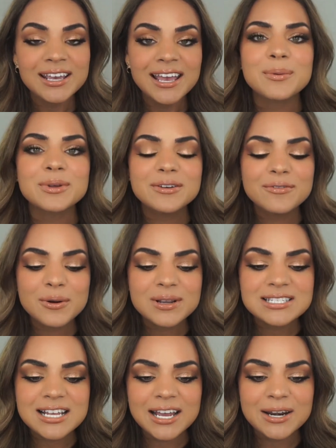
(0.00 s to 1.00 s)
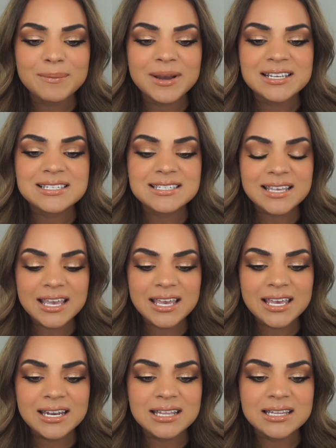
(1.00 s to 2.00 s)
I really focused on my
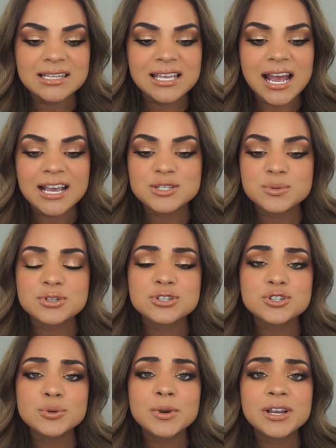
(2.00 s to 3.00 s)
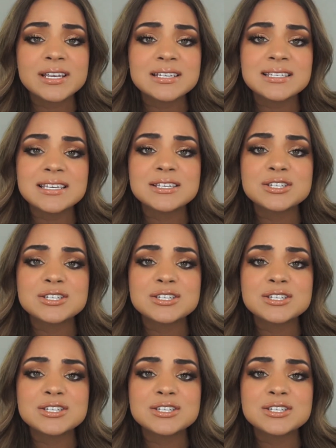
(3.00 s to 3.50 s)
skin and then the eyes were super easy.